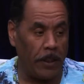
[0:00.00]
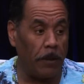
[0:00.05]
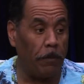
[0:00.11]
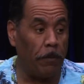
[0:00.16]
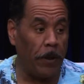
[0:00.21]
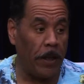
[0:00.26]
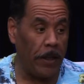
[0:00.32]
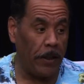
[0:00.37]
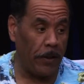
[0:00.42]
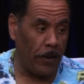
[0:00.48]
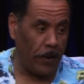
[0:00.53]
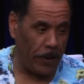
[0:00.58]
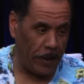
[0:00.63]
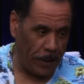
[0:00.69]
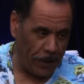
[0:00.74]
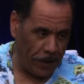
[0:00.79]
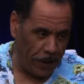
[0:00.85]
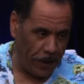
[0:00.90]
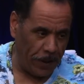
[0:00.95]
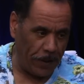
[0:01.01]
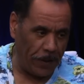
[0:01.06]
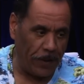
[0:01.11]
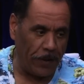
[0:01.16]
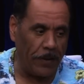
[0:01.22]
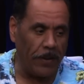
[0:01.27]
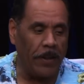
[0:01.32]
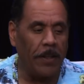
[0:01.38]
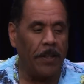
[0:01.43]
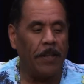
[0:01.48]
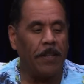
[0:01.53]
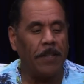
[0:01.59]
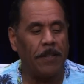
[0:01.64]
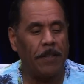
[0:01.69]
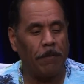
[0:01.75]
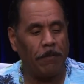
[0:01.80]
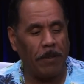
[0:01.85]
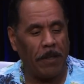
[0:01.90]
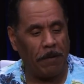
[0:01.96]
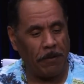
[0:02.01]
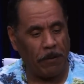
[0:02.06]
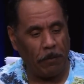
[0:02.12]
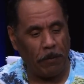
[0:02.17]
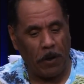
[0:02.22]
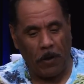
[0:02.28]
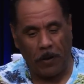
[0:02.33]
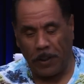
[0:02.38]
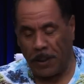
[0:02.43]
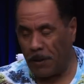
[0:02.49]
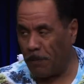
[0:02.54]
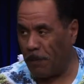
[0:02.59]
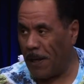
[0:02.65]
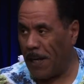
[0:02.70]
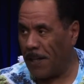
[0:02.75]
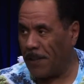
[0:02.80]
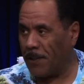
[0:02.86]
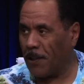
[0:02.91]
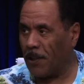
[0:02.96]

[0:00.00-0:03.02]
dependent on each other. Sometimes the ball gets passed